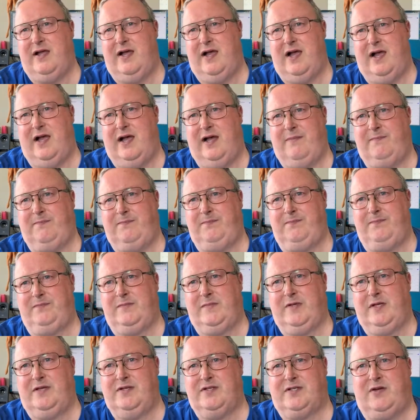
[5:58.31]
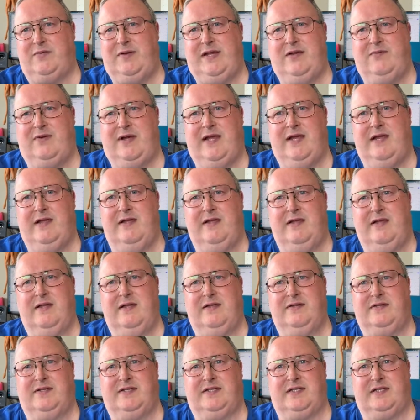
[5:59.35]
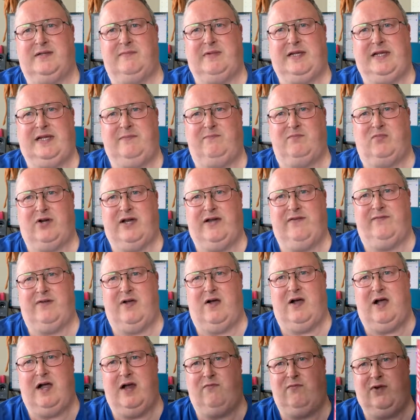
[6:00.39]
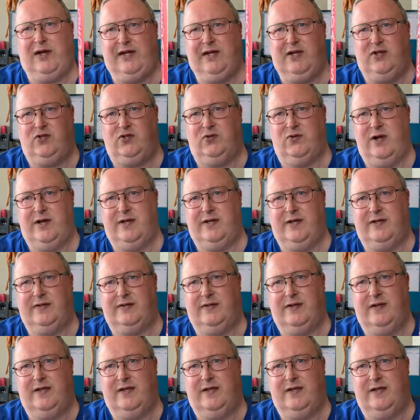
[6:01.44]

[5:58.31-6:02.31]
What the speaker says: So anyway, just to be brief, I really enjoyed it.